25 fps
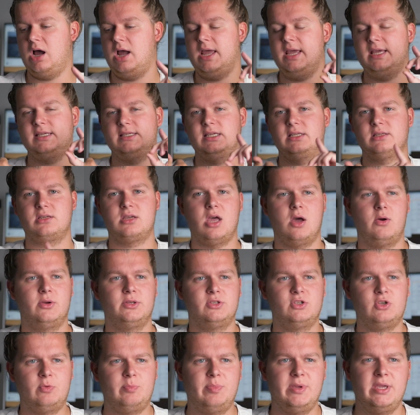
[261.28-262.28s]
is it
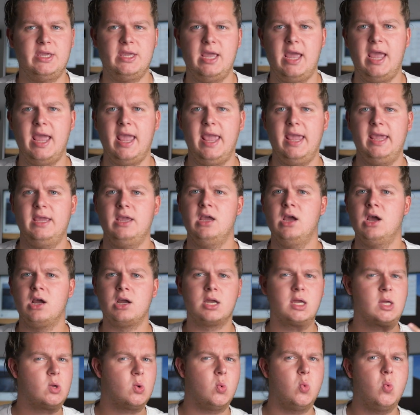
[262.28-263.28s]
going to be a
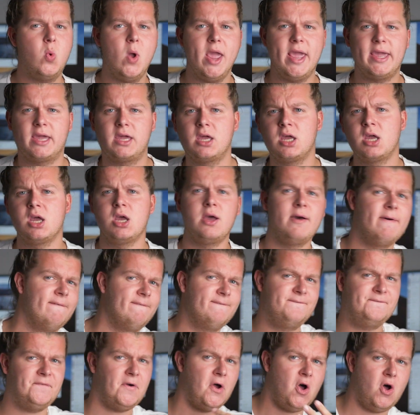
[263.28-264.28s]
quick,
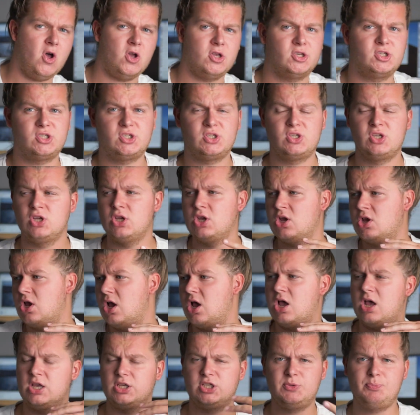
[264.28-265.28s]
fast,
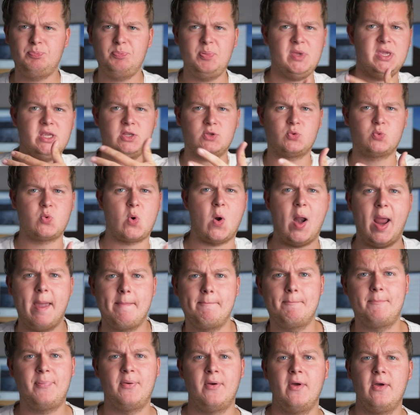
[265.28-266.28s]
speed
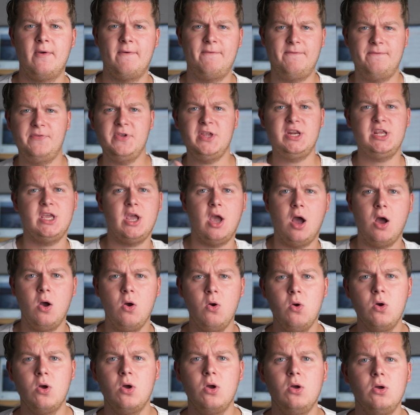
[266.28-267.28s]
ramp
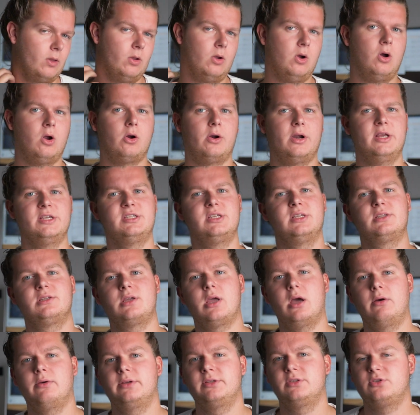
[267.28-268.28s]
video? Or is it
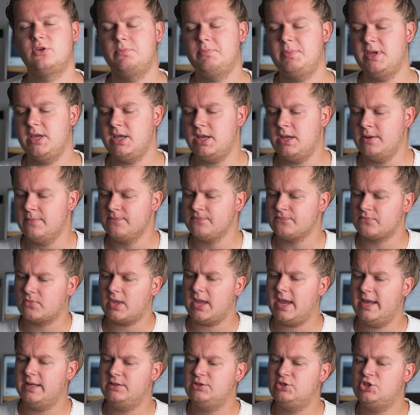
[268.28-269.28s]
going to be
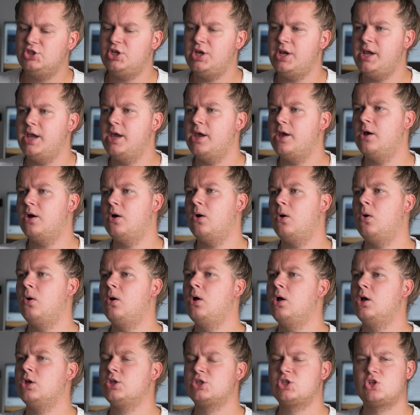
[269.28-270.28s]
a chill,
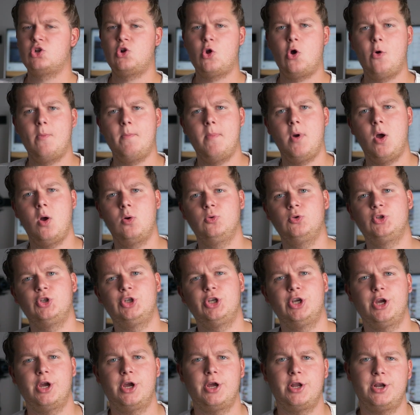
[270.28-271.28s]
slow
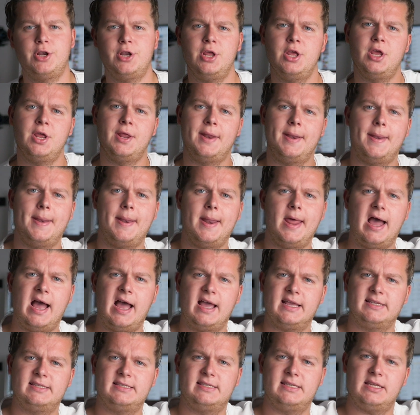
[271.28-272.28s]
motion,
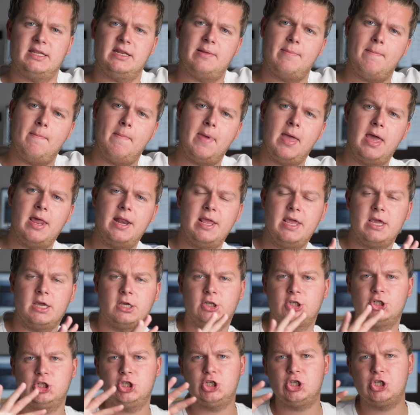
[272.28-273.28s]
nice cinematic
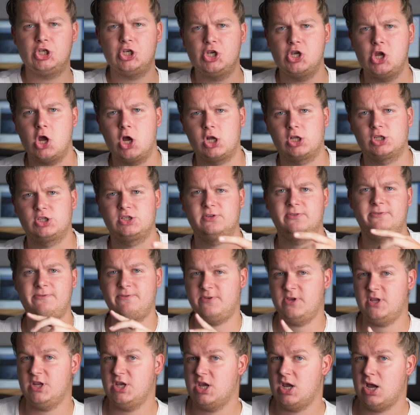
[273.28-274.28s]
shots
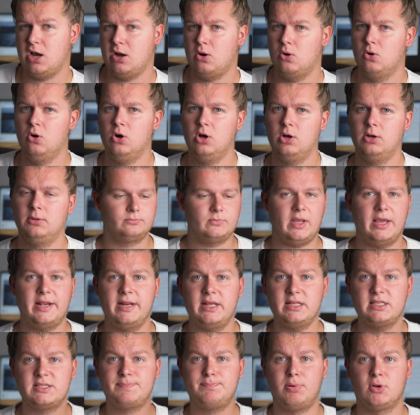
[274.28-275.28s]
video? And
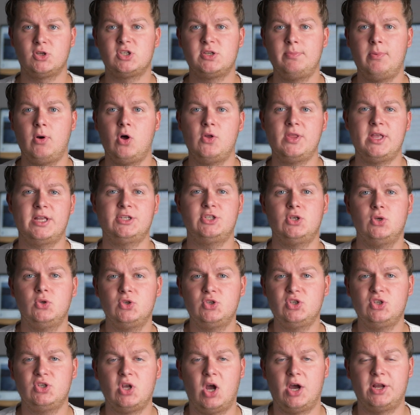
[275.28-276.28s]
it's possible that you
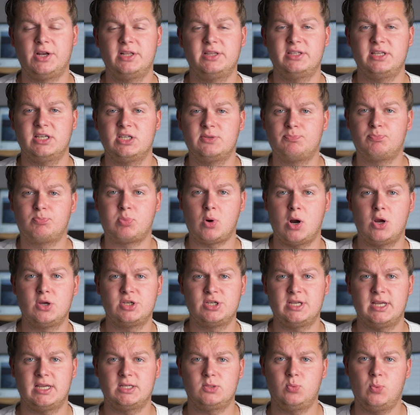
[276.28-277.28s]
started this
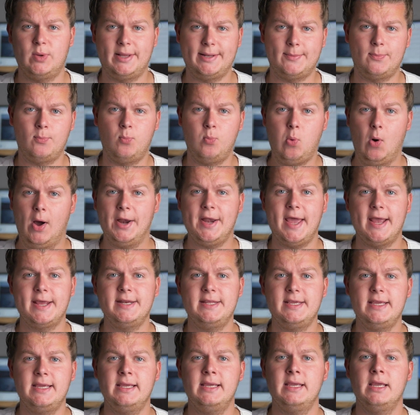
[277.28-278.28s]
process with one
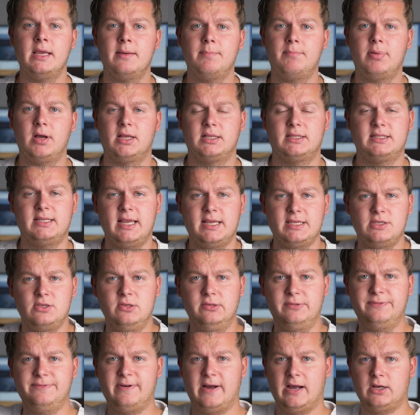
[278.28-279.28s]
idea, but then
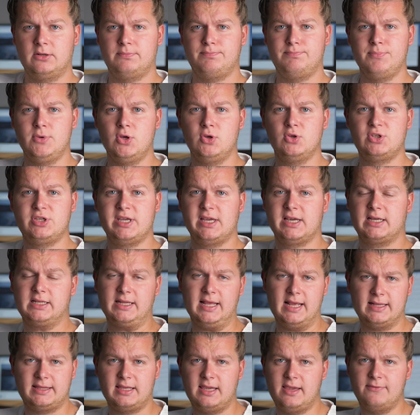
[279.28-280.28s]
you found music
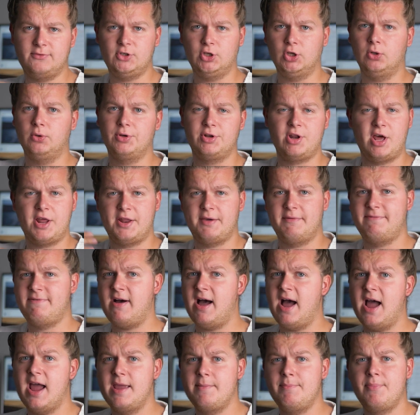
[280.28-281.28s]
that gives you another
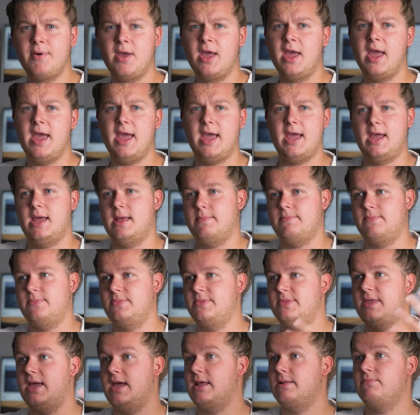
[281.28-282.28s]
vibe, and
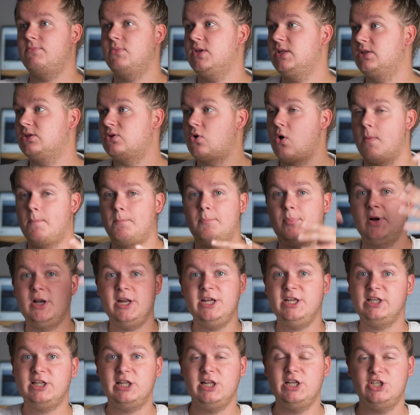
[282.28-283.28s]
then it
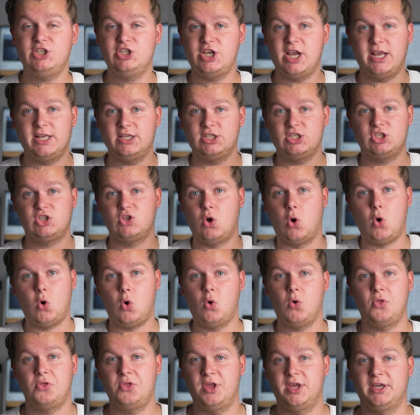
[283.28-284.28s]
completely changed the
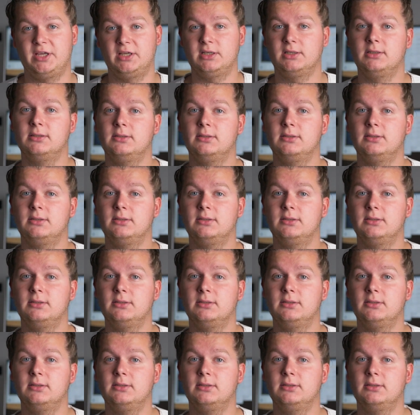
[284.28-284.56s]
whole thing.